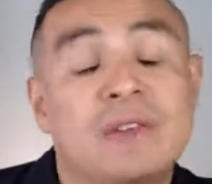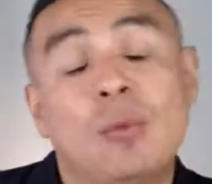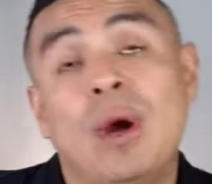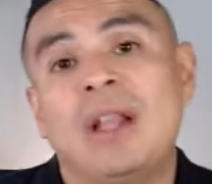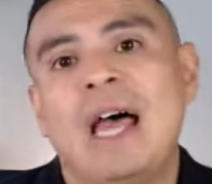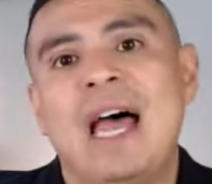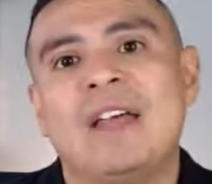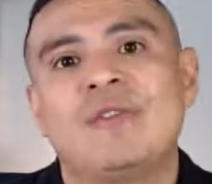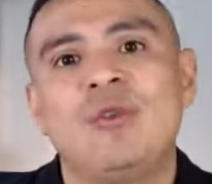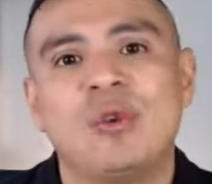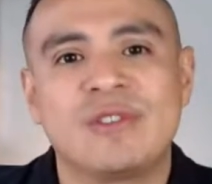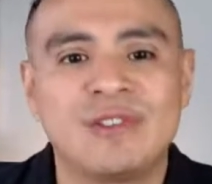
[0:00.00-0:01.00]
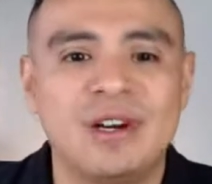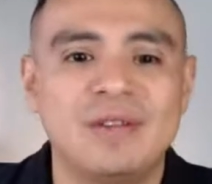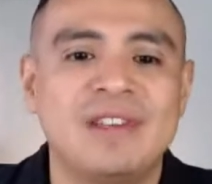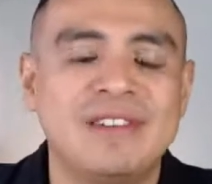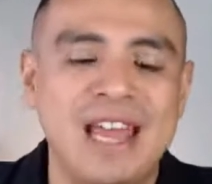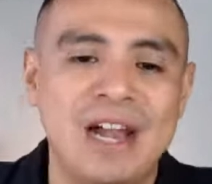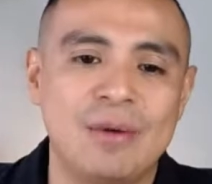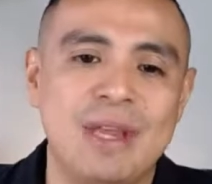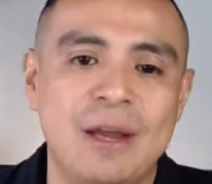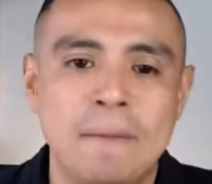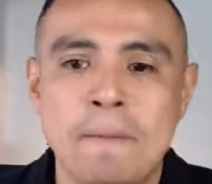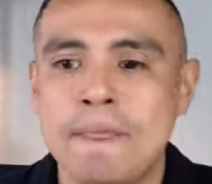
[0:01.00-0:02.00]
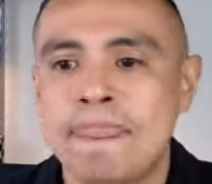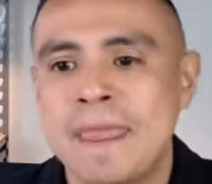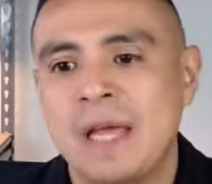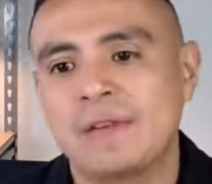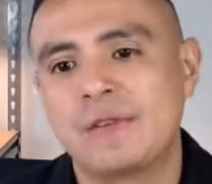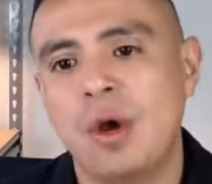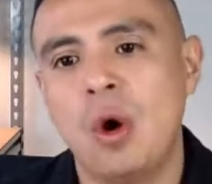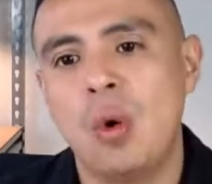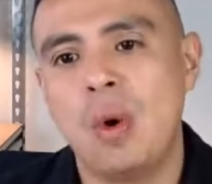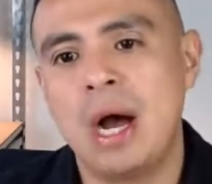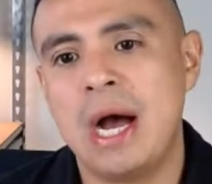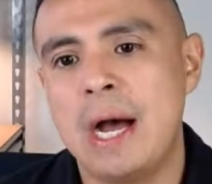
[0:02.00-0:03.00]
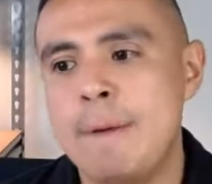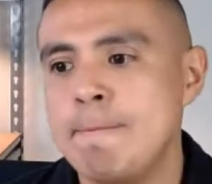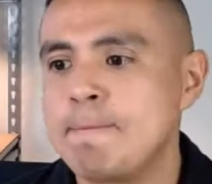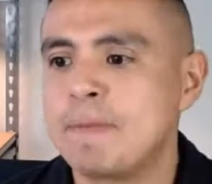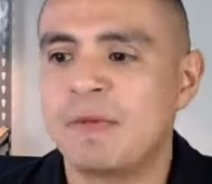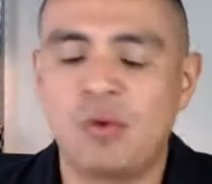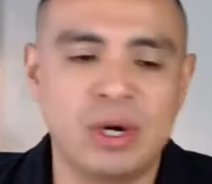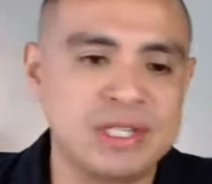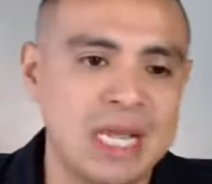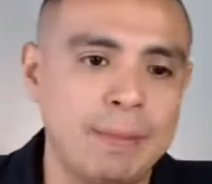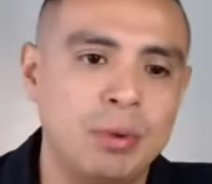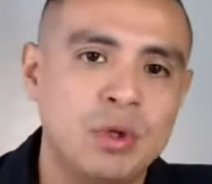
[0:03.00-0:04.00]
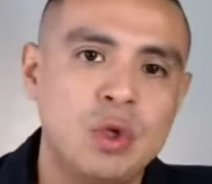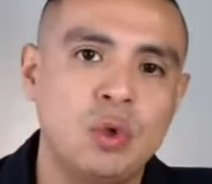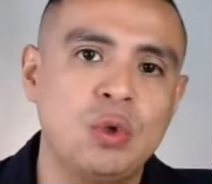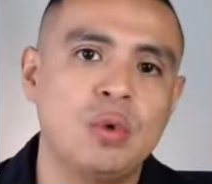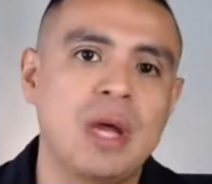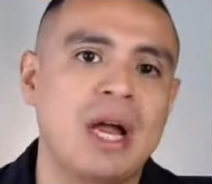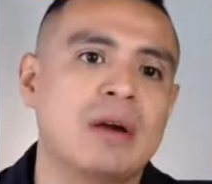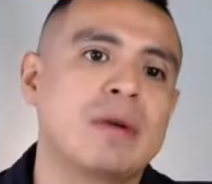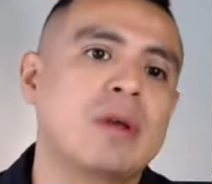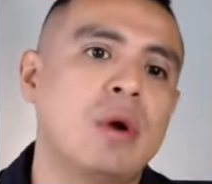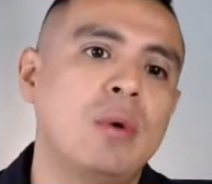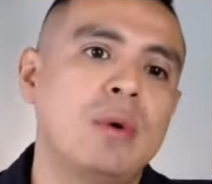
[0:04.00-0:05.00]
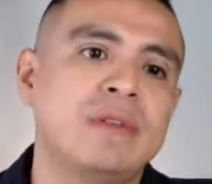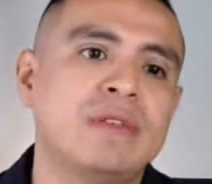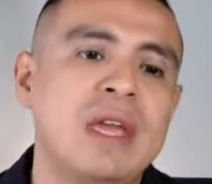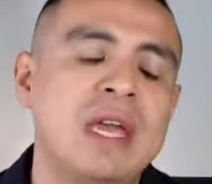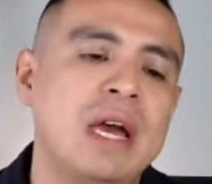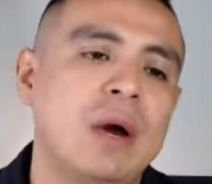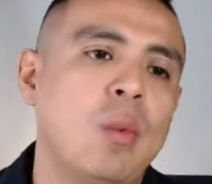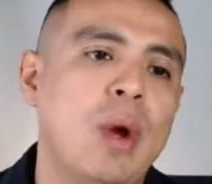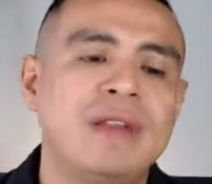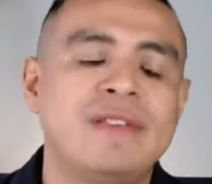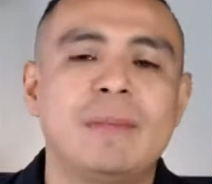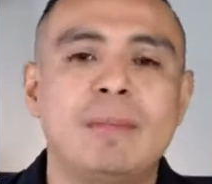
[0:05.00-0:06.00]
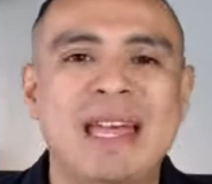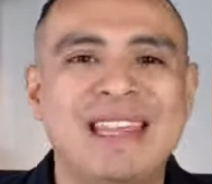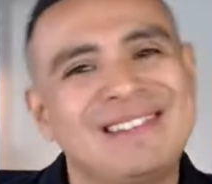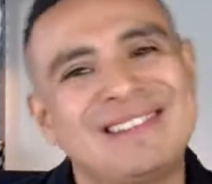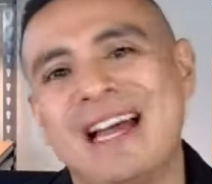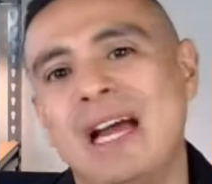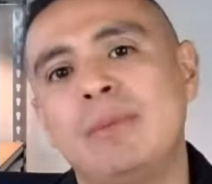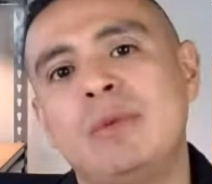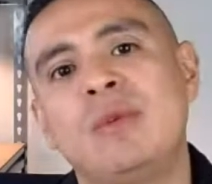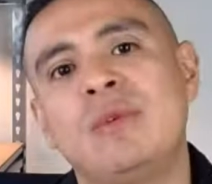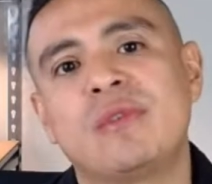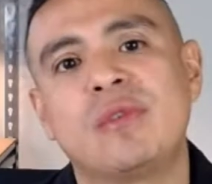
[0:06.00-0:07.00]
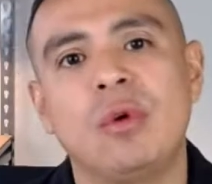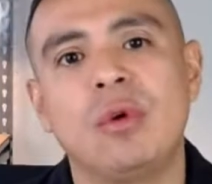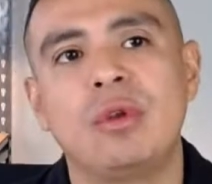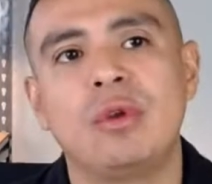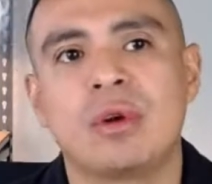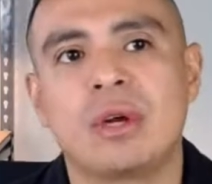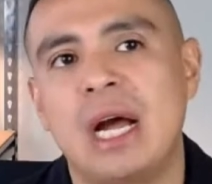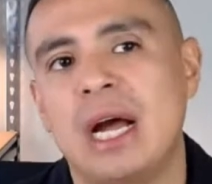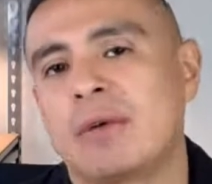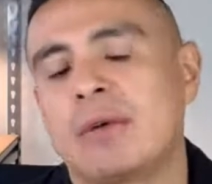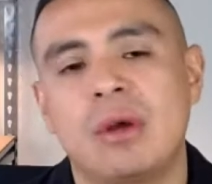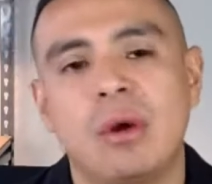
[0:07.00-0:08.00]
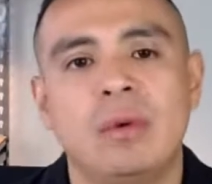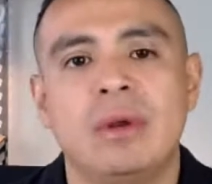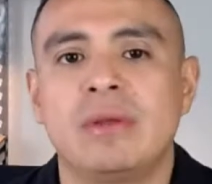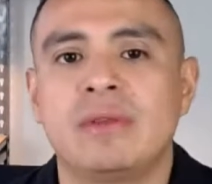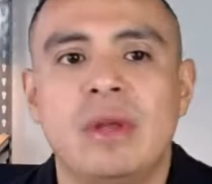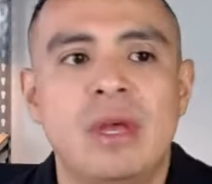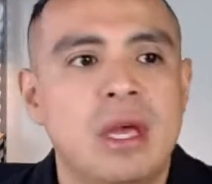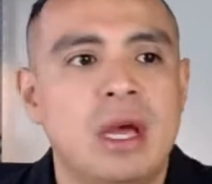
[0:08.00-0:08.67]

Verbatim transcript: well as your service area. So for example, you do concrete coatings. When is the best time to install your concrete coatings,